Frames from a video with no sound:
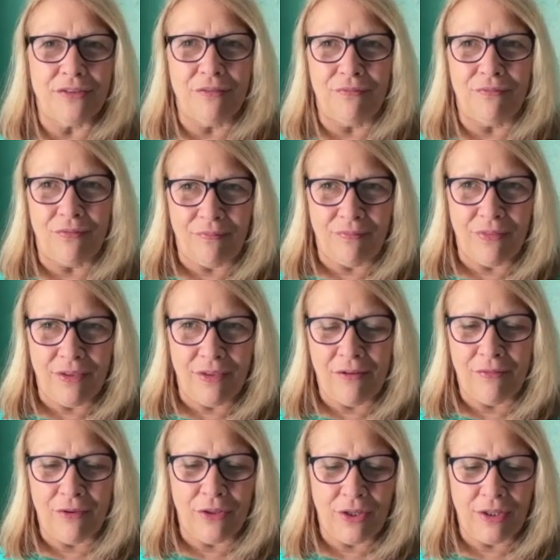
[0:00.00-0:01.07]
of
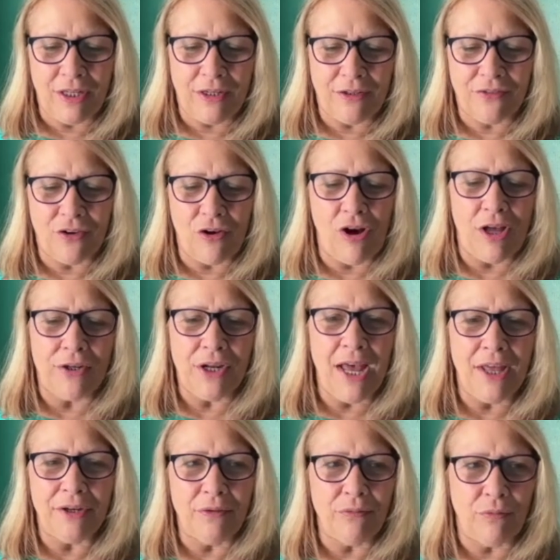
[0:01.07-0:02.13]
everything that has gone
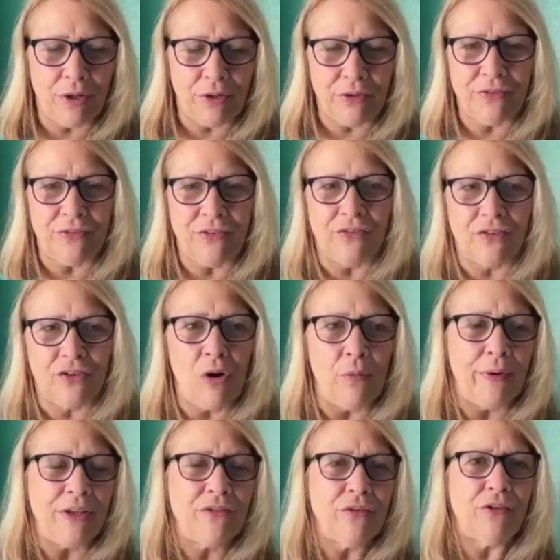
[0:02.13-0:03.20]
on and where this is
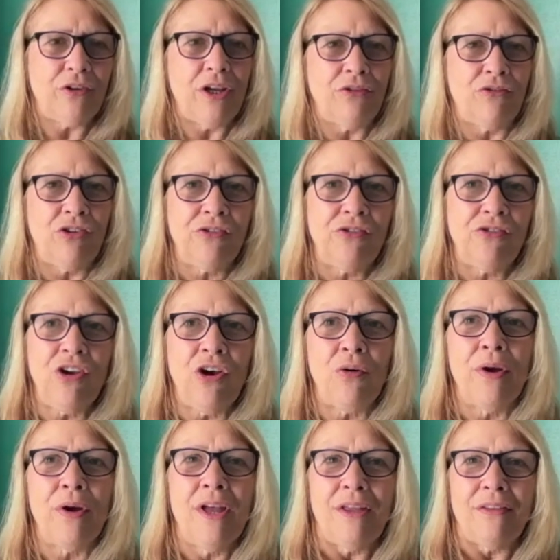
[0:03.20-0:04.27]
going. So it just
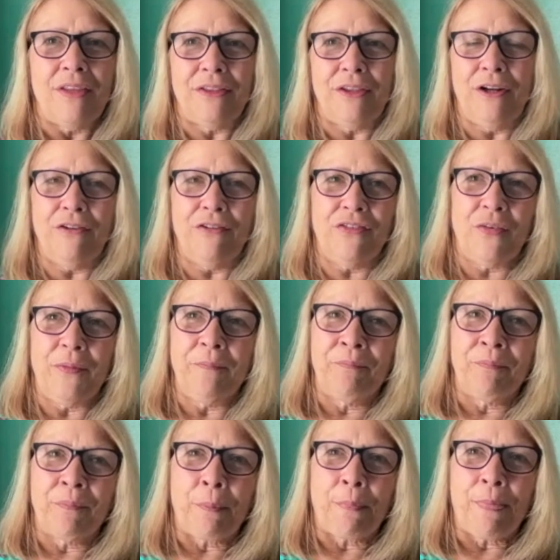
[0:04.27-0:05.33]
show that there's
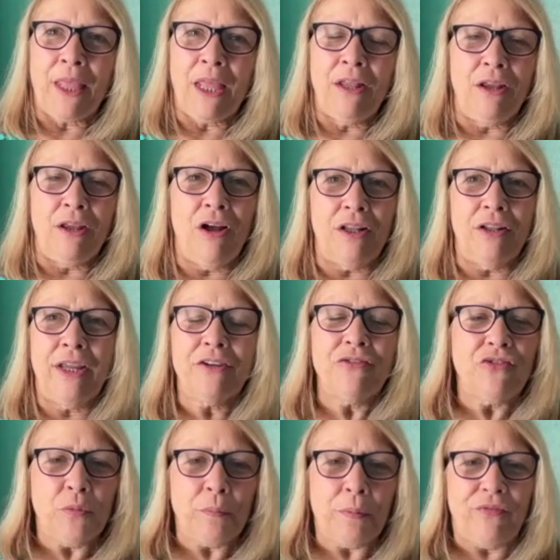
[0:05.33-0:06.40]
like a
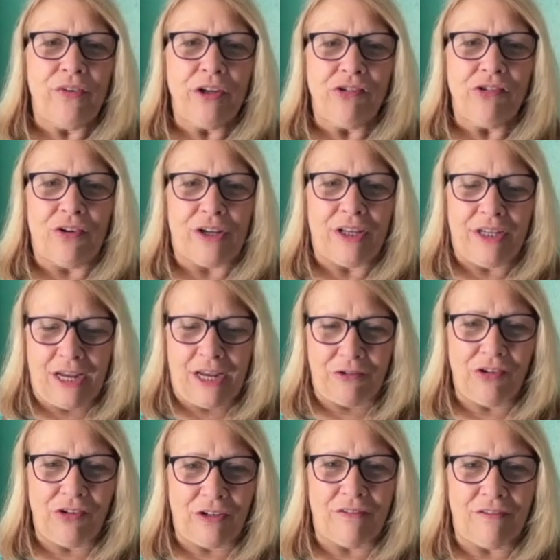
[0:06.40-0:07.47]
superficial
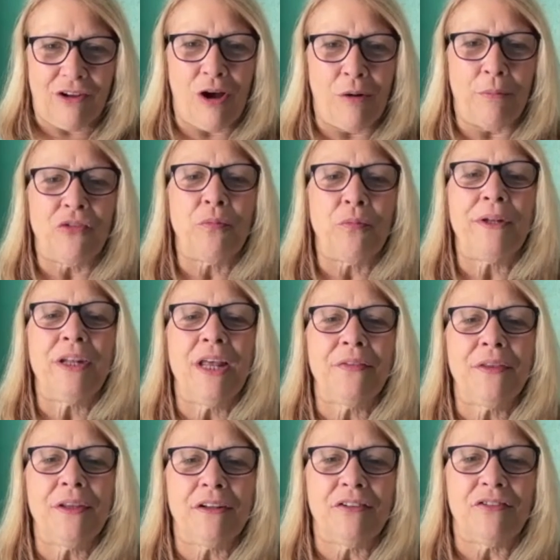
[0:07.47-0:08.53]
connection almost, but
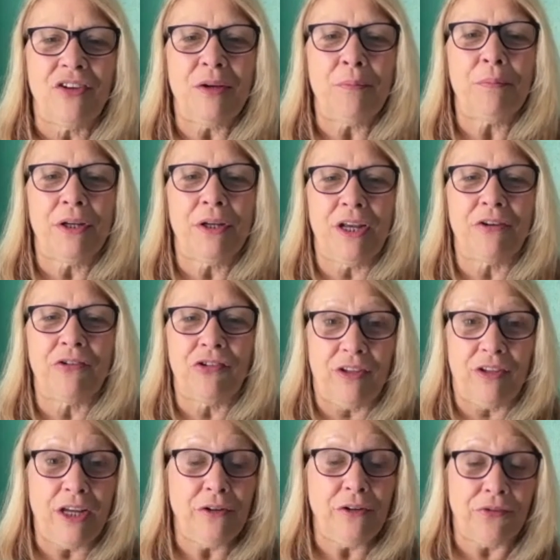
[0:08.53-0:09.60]
not the deep
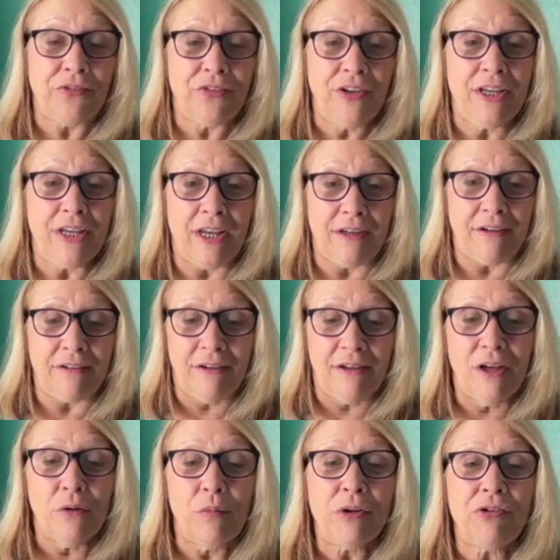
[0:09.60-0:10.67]
connection that you're seeking,
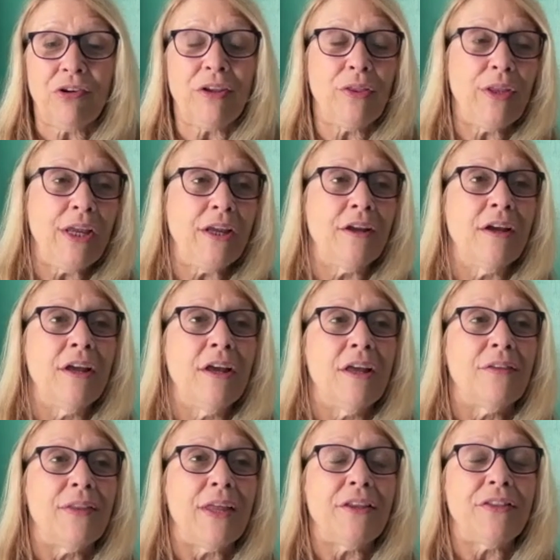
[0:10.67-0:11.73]
which I think
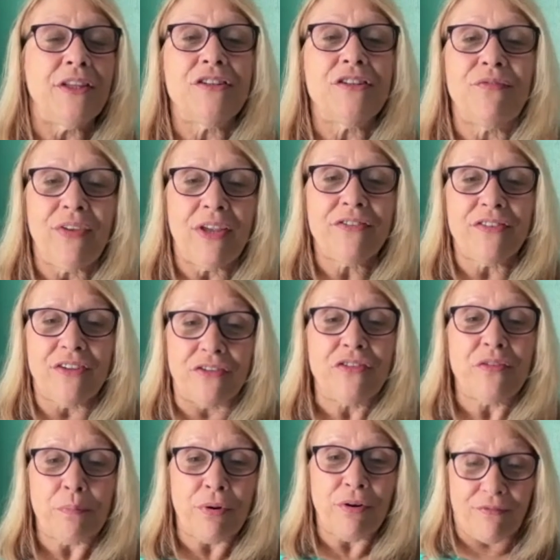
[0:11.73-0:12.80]
that these
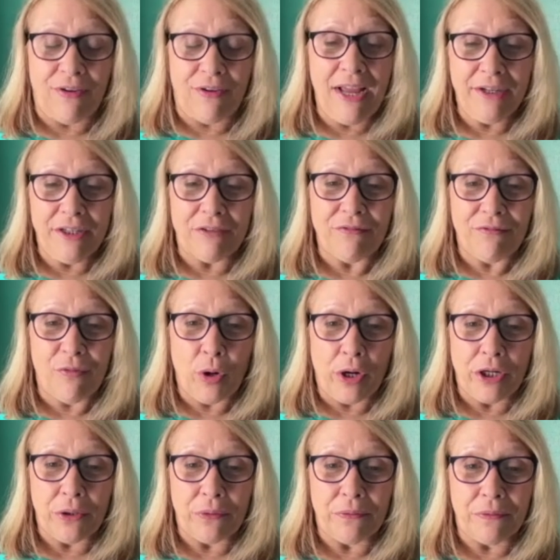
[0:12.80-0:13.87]
visits provided for
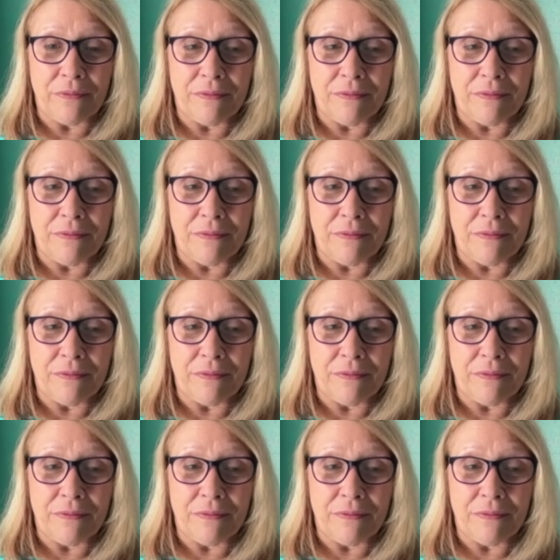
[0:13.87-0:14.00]
you.